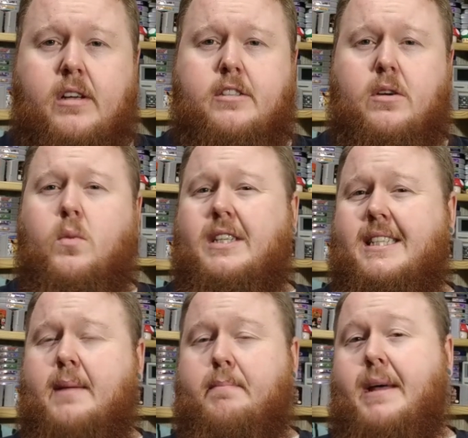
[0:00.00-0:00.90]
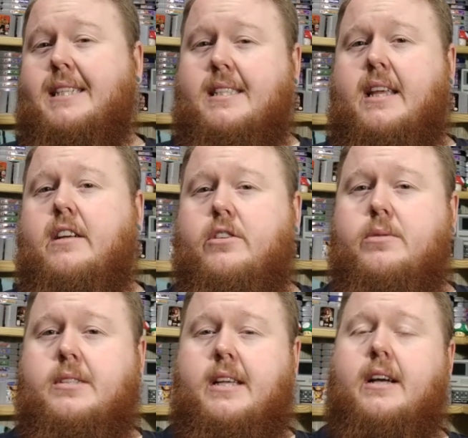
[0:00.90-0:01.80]
So what's the best thing to
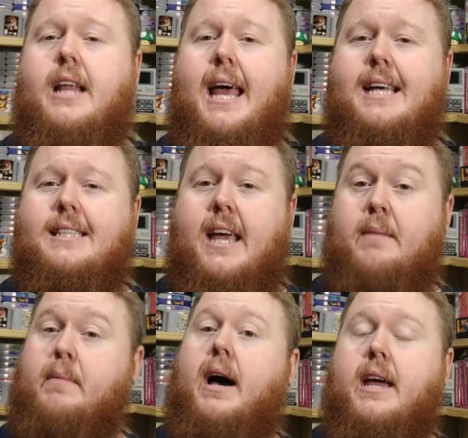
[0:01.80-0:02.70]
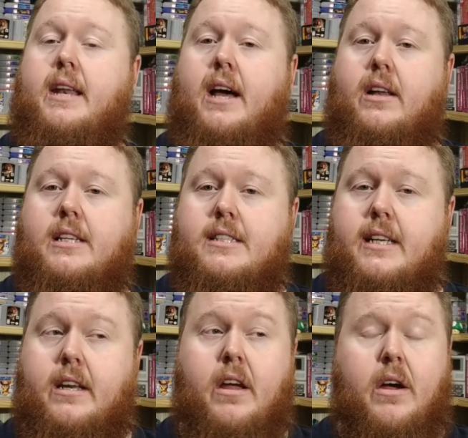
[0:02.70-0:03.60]
sell as a buy it now
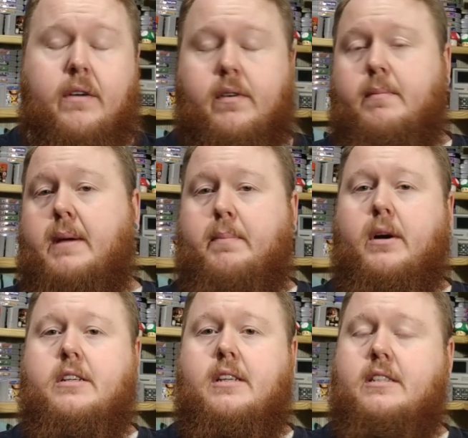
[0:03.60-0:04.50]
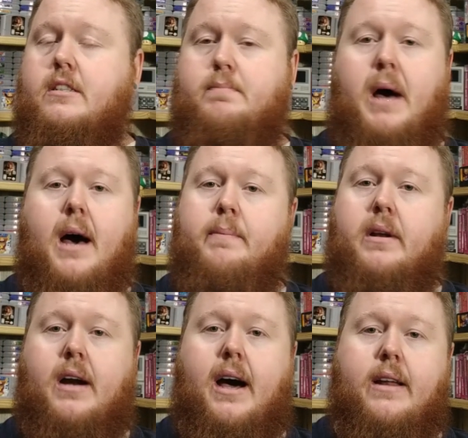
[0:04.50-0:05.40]
listing? For me personally, it's just
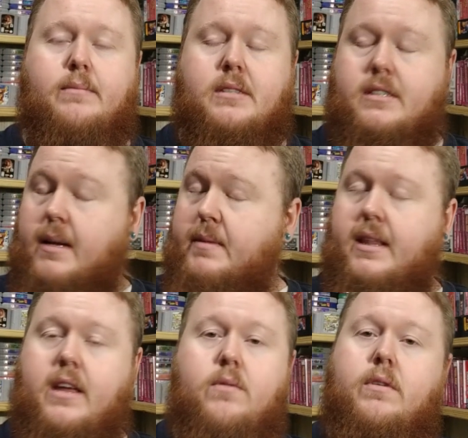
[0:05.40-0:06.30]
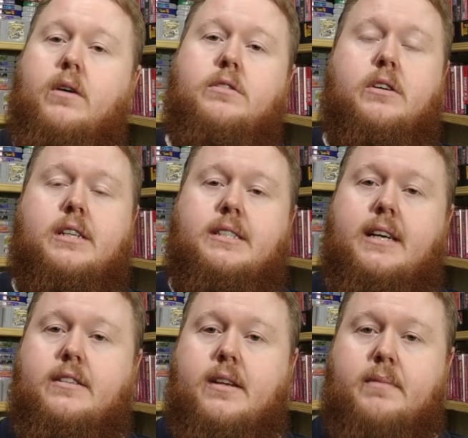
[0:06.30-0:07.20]
popular items, something that you know is going to
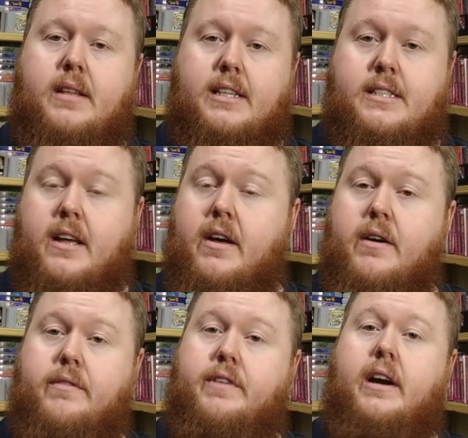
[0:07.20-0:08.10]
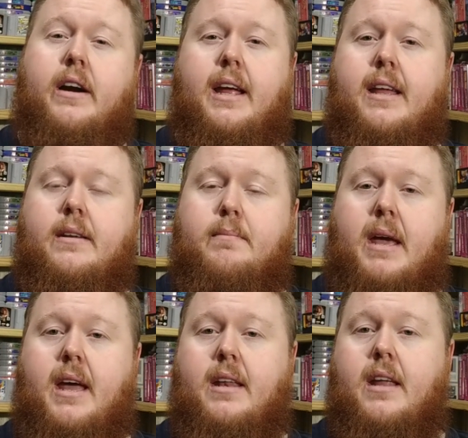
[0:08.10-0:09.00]
sell, something that's very in
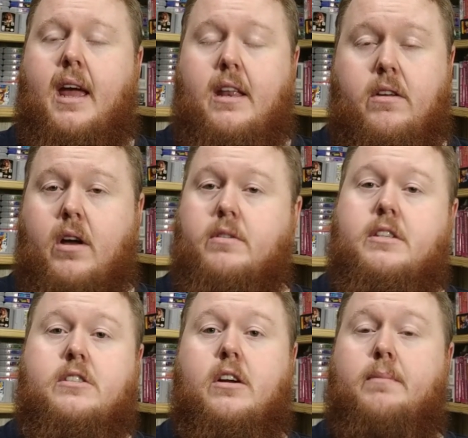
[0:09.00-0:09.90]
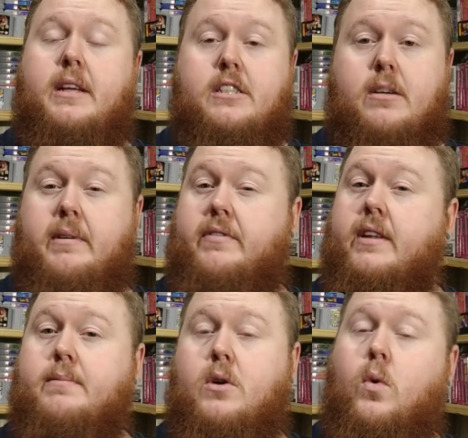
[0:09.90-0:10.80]
demand, and you know it's going to be
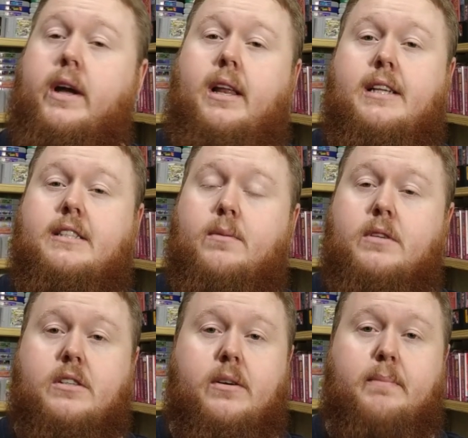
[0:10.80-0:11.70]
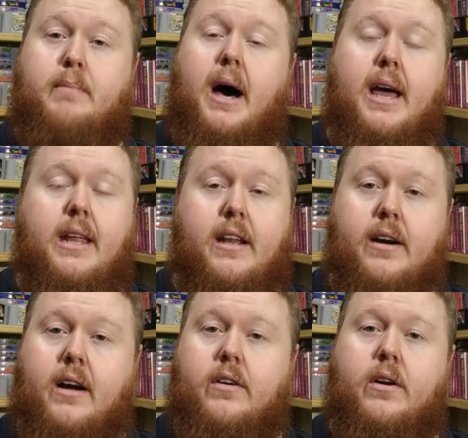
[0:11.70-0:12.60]
flipped quickly. Someone's going to buy it. They're
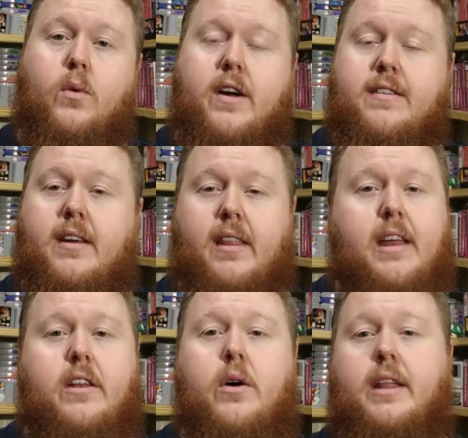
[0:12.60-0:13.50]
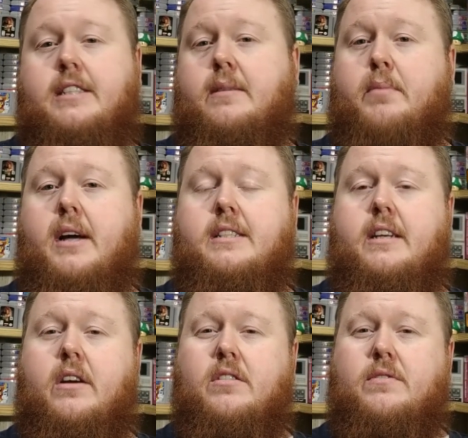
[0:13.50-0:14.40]
not going to question it. They know that's the price
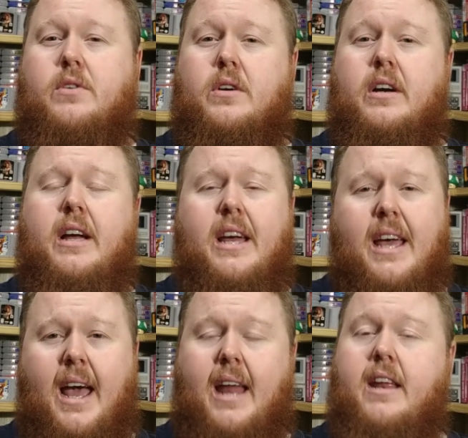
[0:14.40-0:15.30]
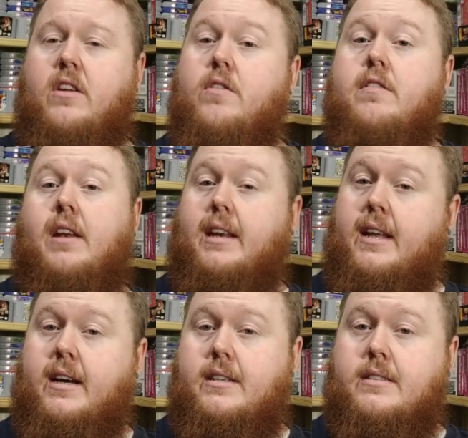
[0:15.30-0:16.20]
it goes for, and it usually
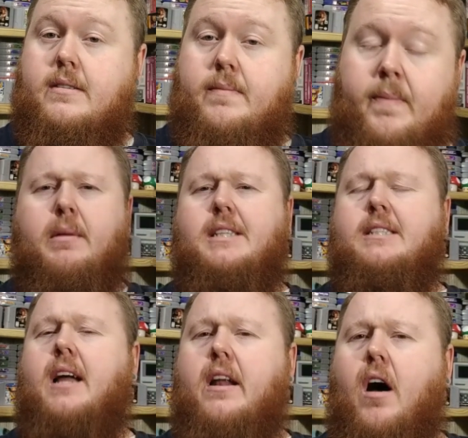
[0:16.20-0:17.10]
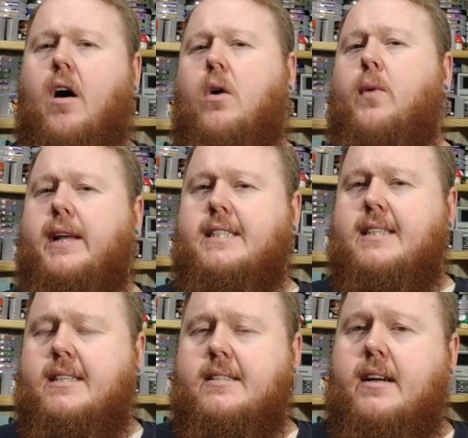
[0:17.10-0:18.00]
does. But it's not always
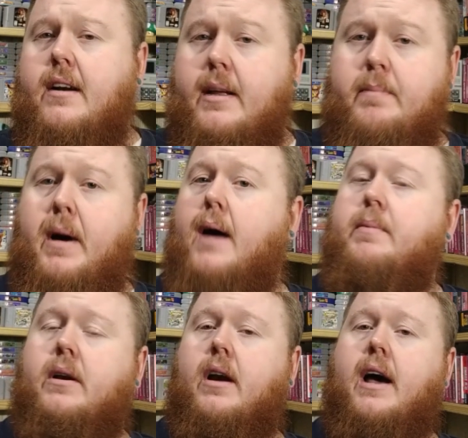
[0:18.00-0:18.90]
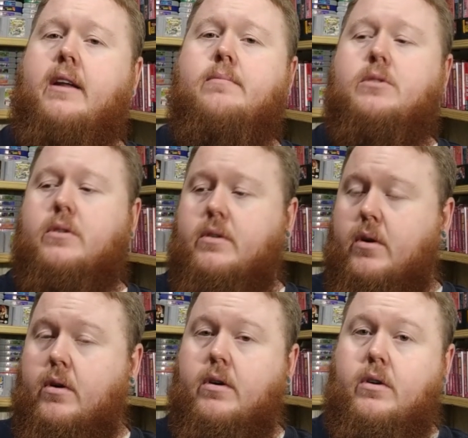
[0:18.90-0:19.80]
necessarily popular items
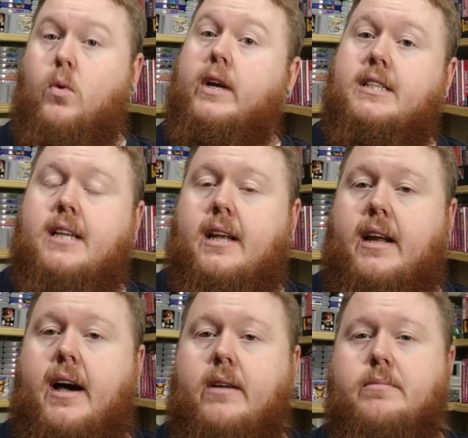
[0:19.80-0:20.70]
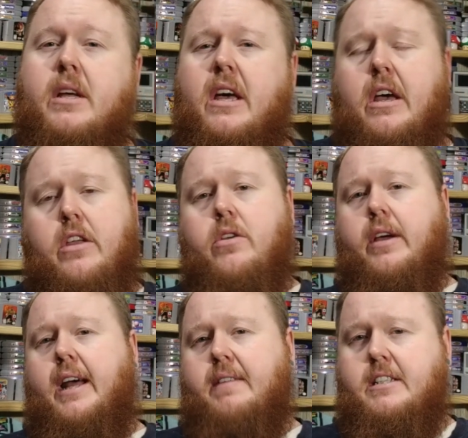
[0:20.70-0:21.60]
or quick selling items. You
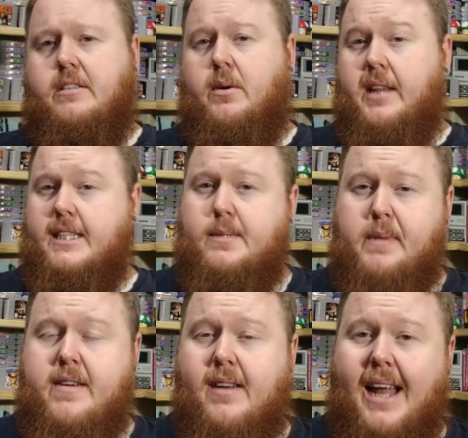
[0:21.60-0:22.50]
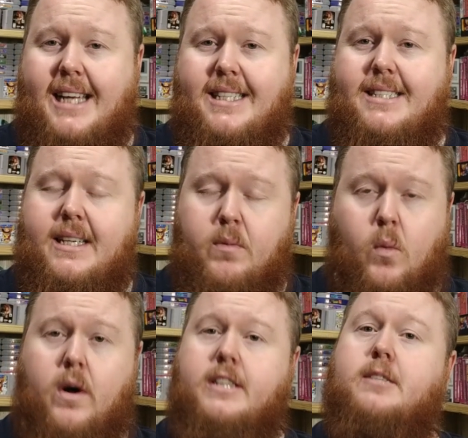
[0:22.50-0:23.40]
could have a store that specializes
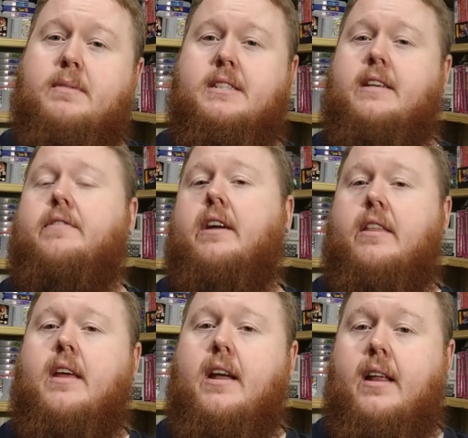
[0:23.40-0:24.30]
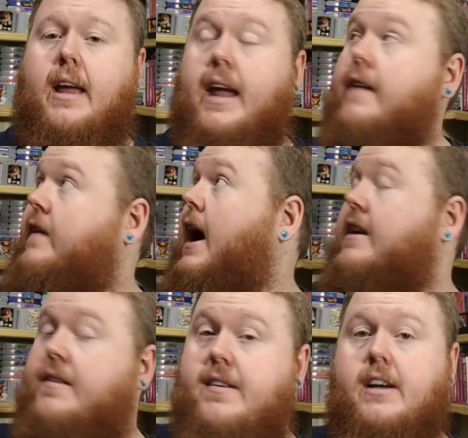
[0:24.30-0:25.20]
in one specific thing. Like if
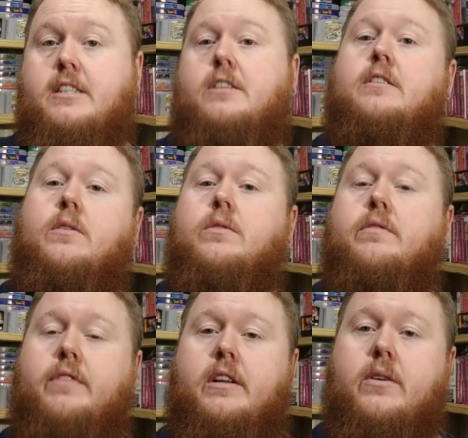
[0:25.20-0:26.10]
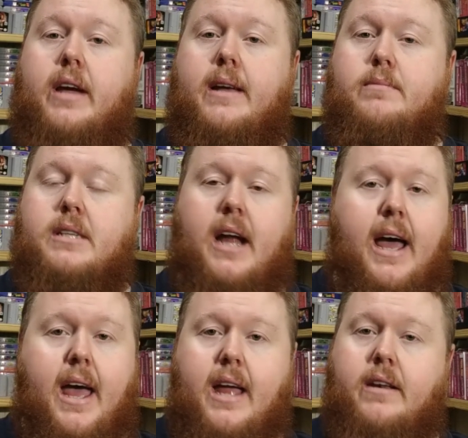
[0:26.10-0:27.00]
I just sold video games and
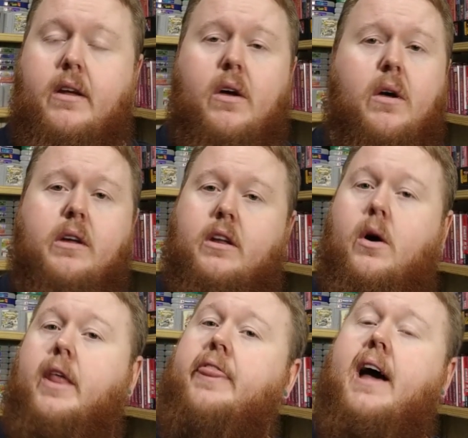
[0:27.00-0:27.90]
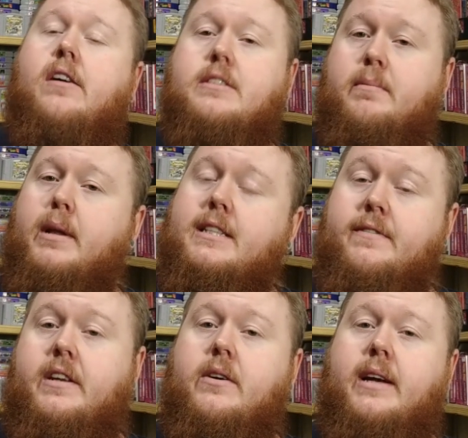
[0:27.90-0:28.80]
I had,
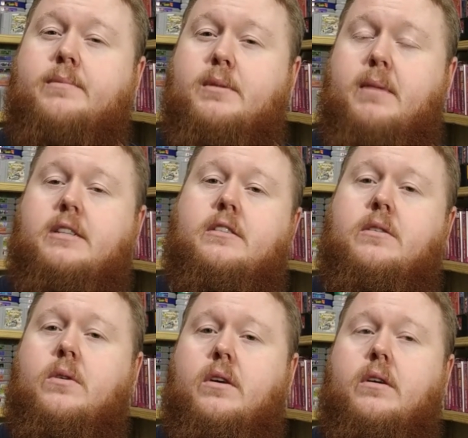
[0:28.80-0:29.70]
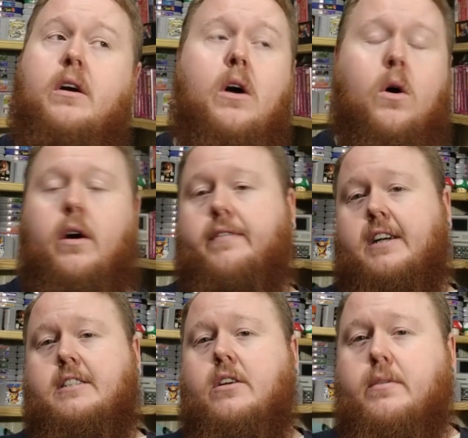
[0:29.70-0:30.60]
1,000+ video games in my store, or if
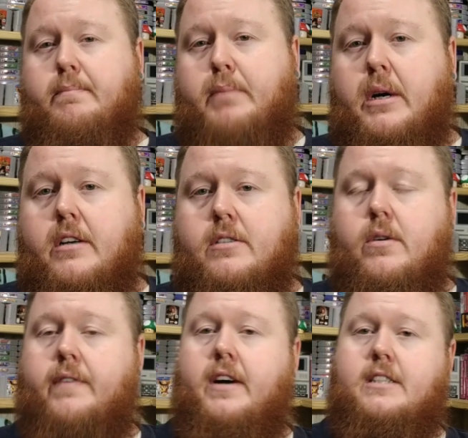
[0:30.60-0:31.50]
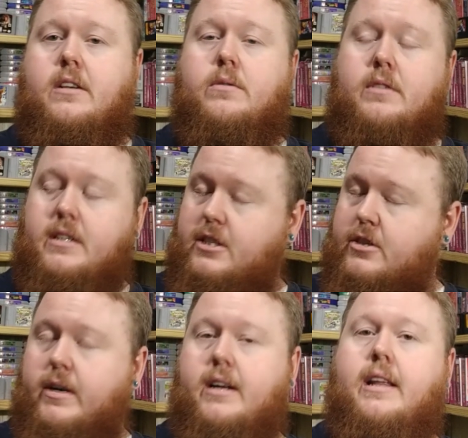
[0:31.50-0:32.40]
I sold books, or if I sold
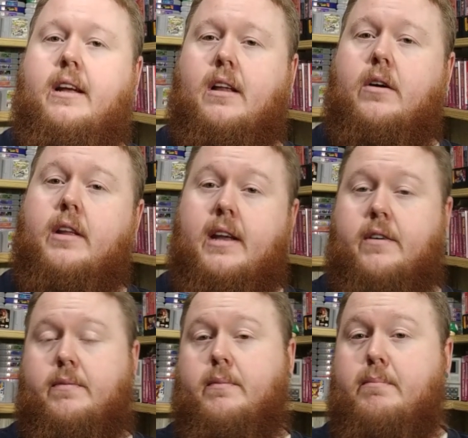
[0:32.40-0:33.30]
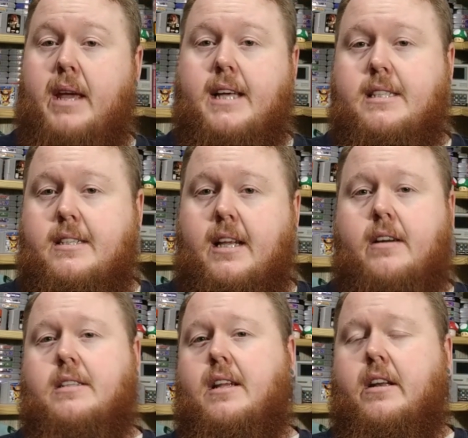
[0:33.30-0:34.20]
strictly clothing. Now, me as a
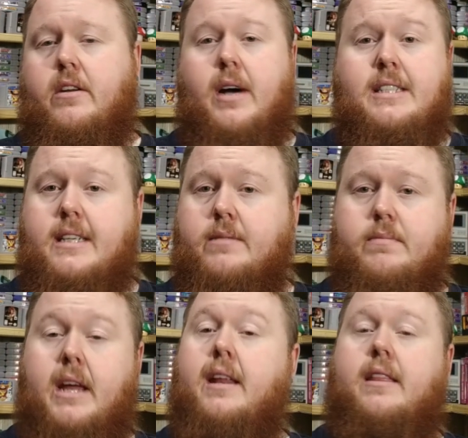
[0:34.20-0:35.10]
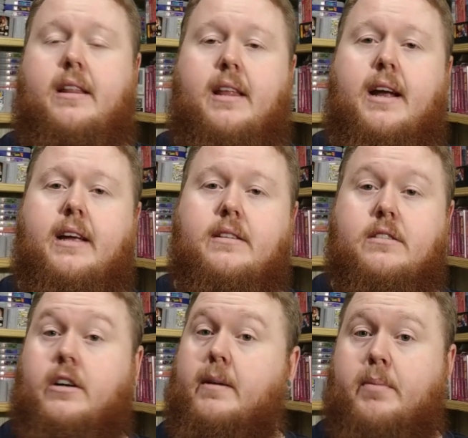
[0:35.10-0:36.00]
seller, as a lot of you know, I sell anything that I
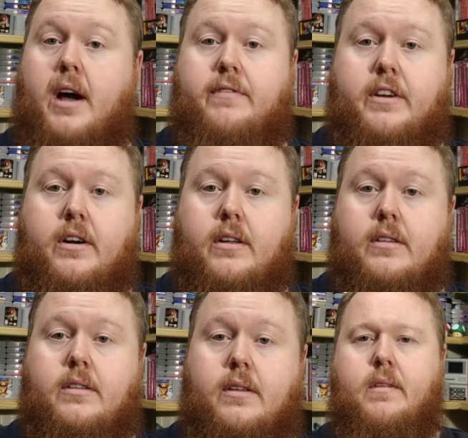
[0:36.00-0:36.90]
can turn a profit on.